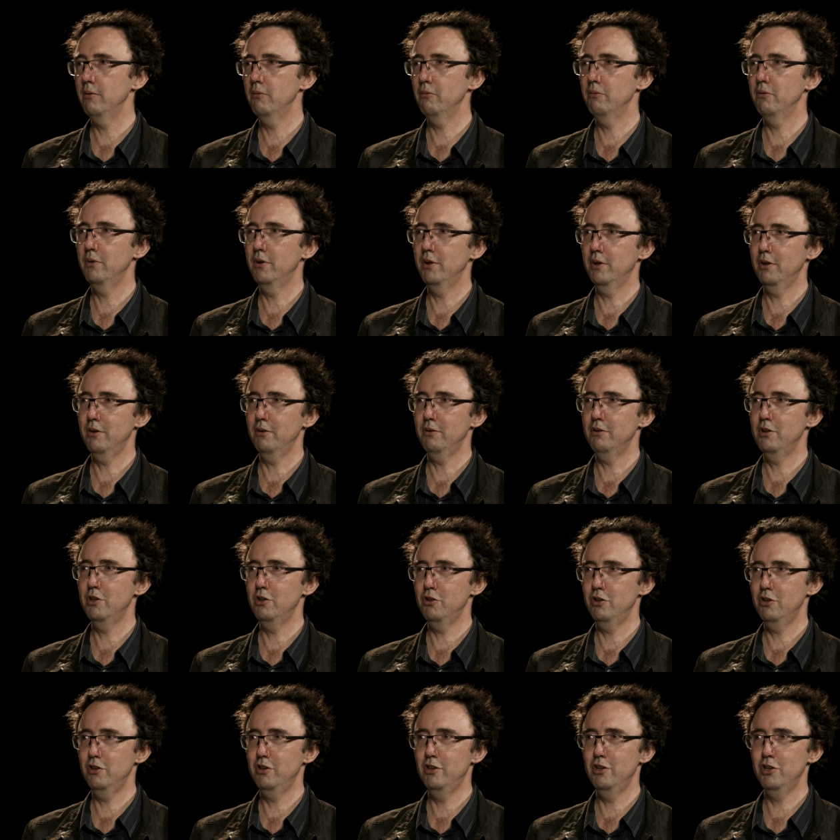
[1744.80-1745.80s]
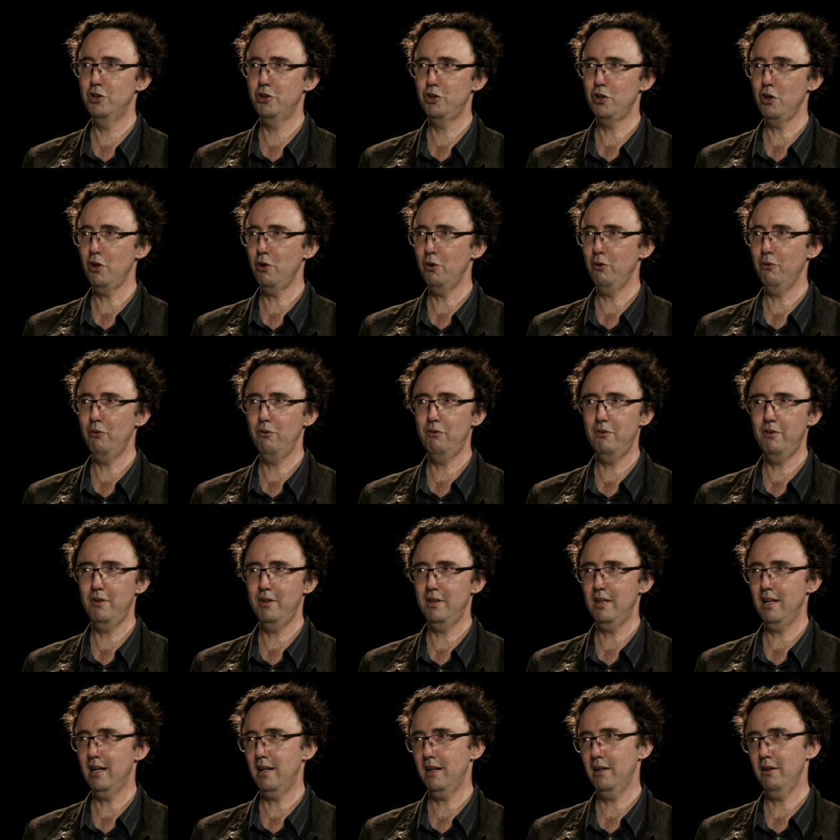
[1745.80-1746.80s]
the the the shows
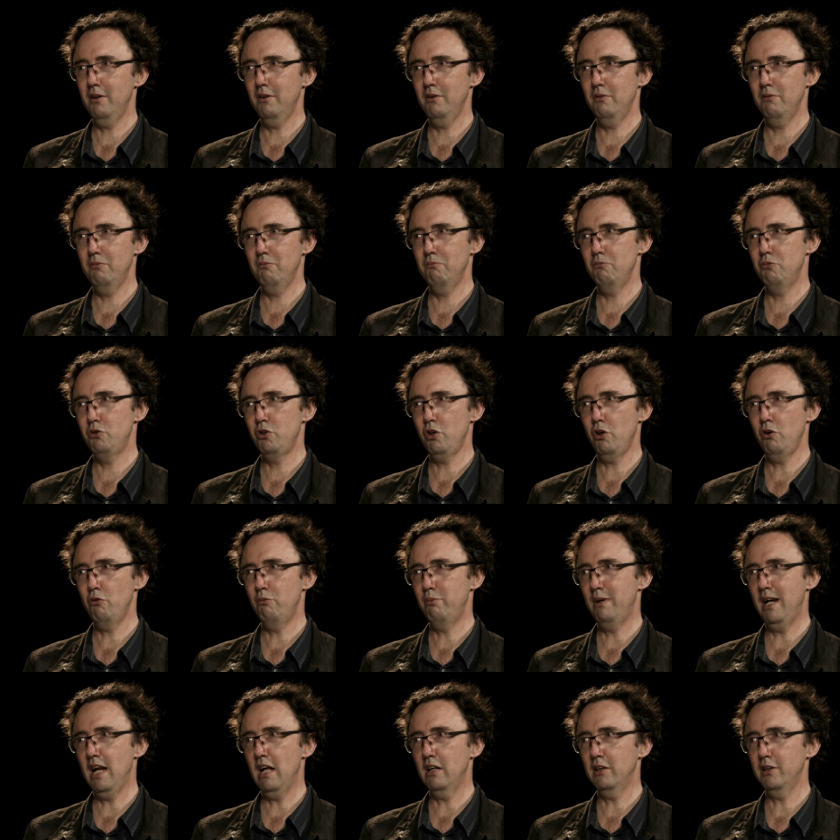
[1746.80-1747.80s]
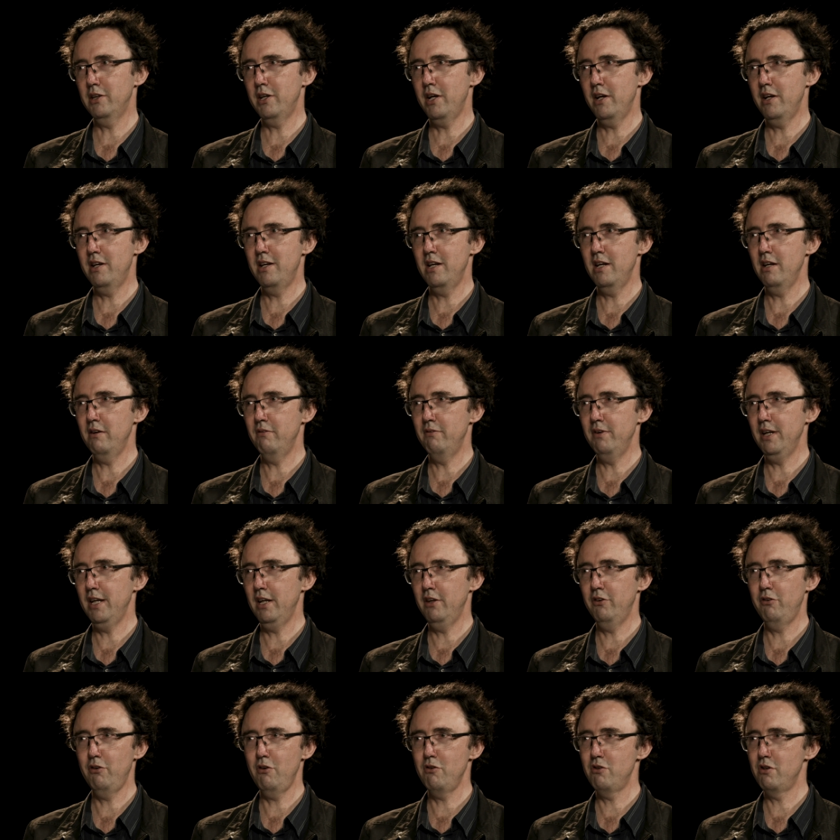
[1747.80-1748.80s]
that show reality TV,
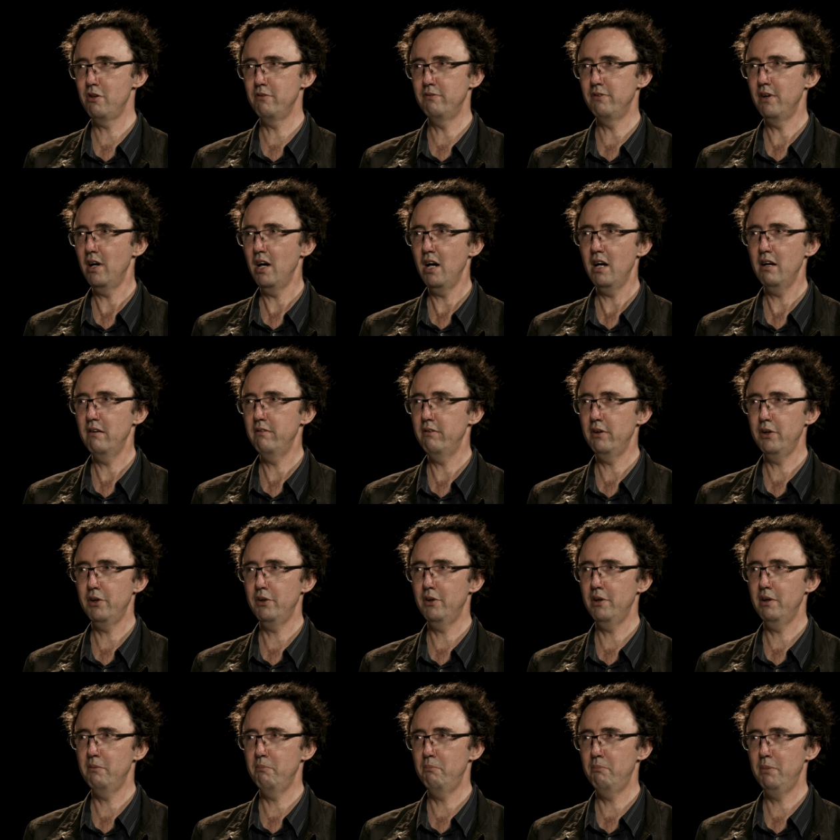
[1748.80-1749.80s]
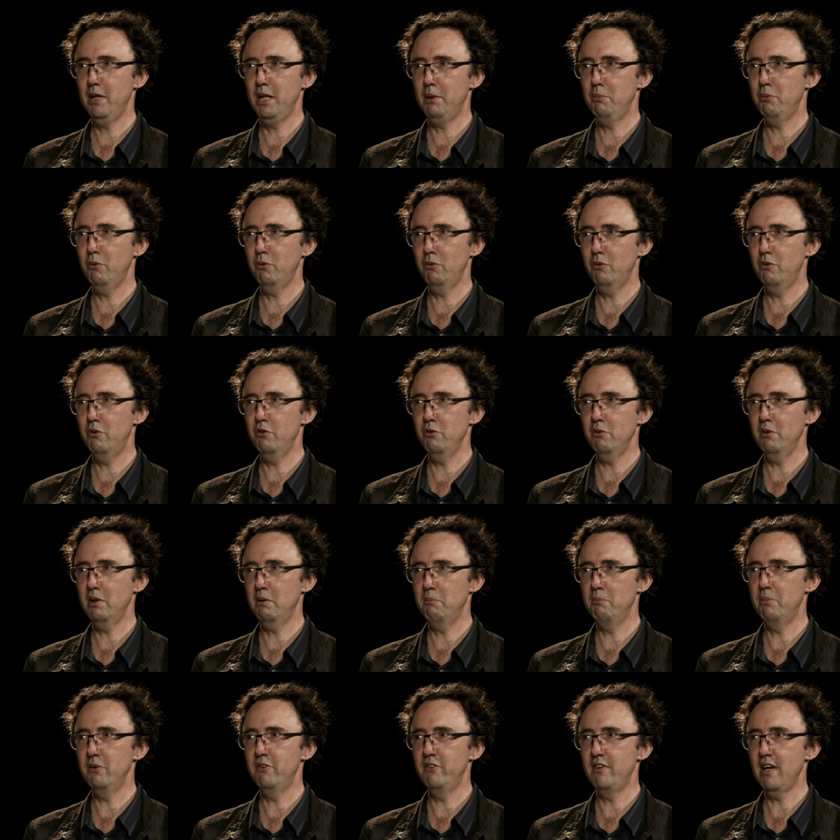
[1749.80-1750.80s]
so Survivor and mm -hmm. people mm-hmm. doing
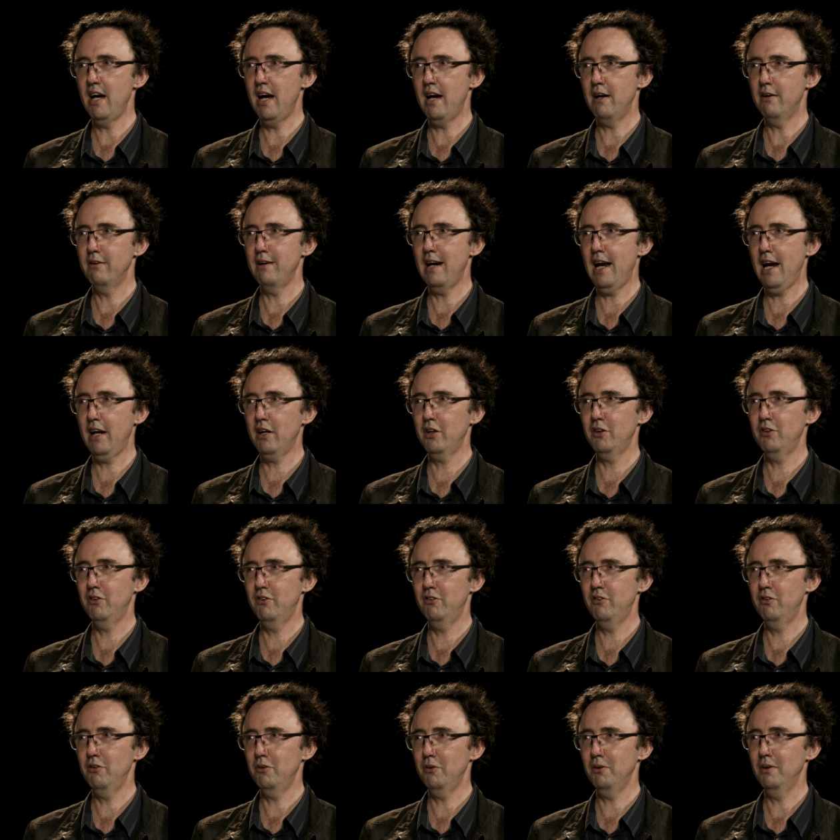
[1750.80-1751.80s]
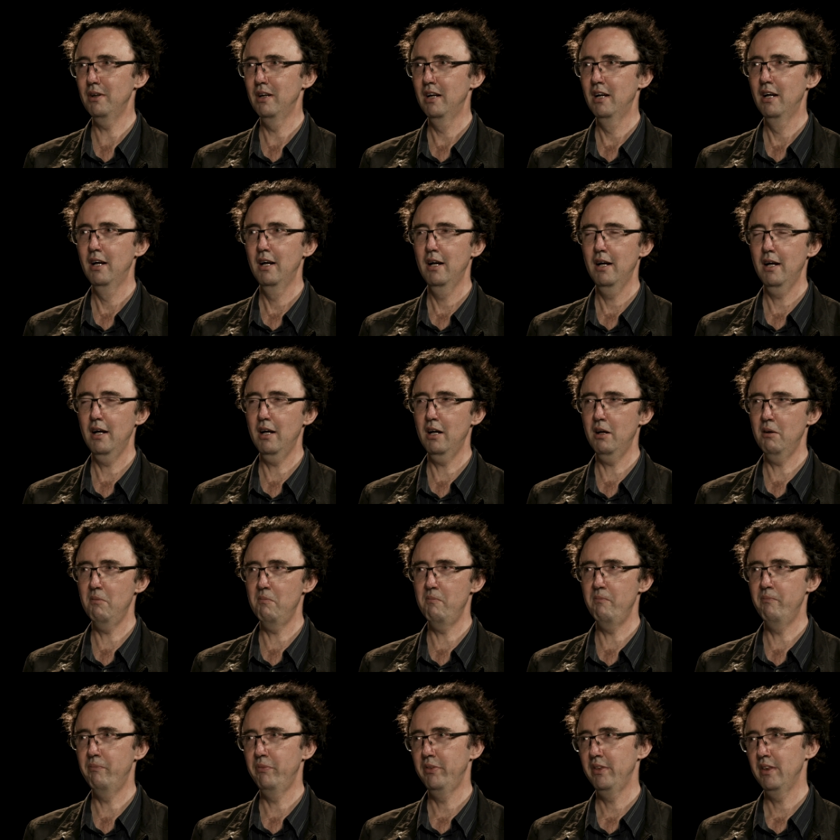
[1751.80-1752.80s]
bizarre acts, mm-hmm. or
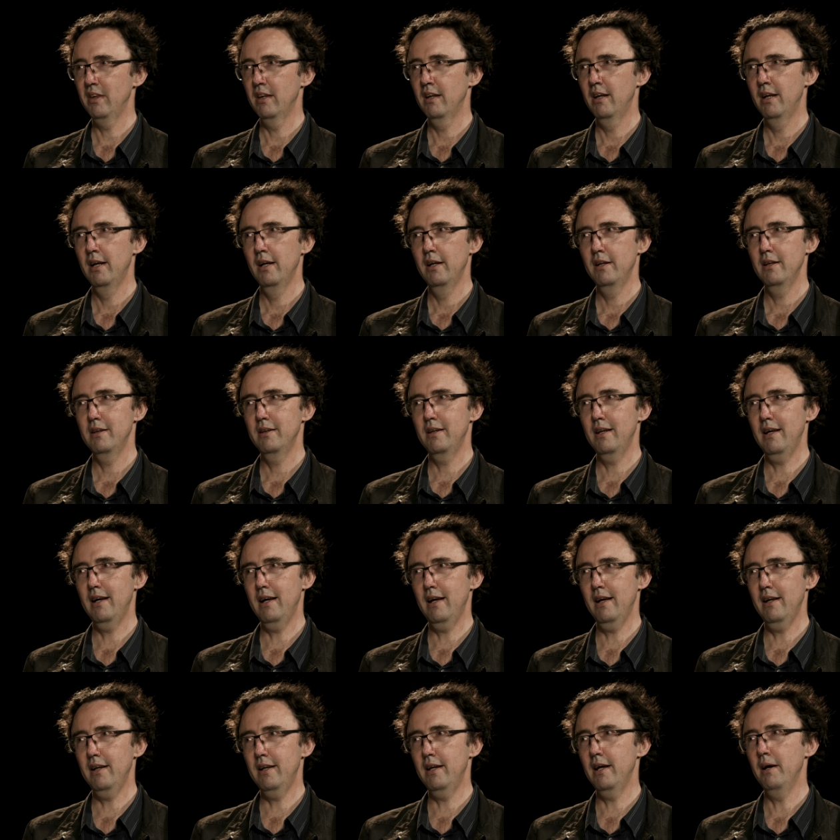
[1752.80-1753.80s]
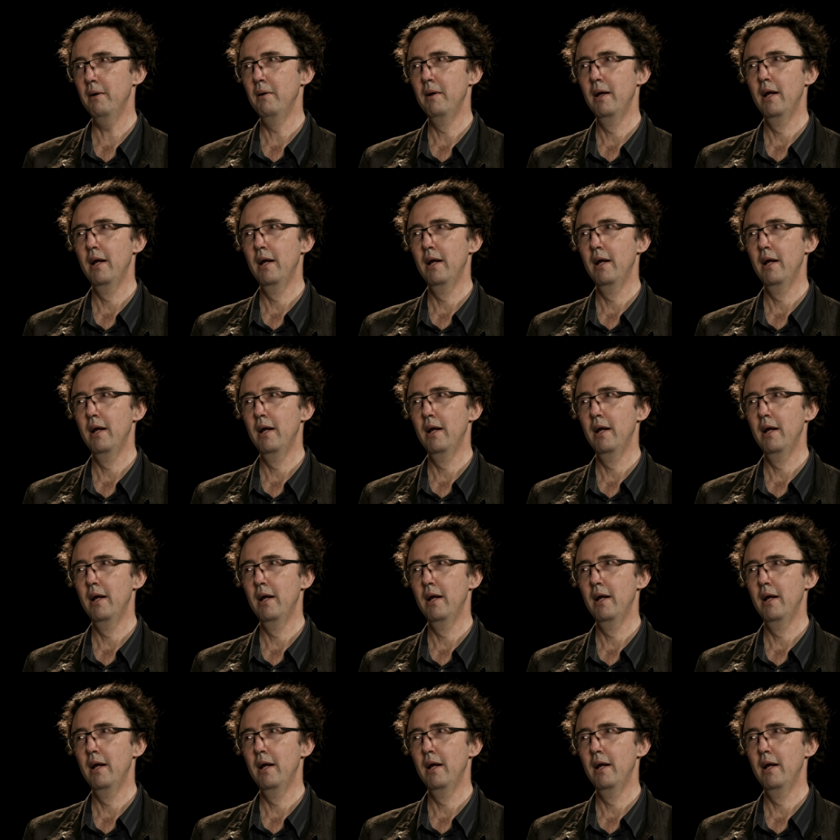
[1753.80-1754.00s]
um, yeah,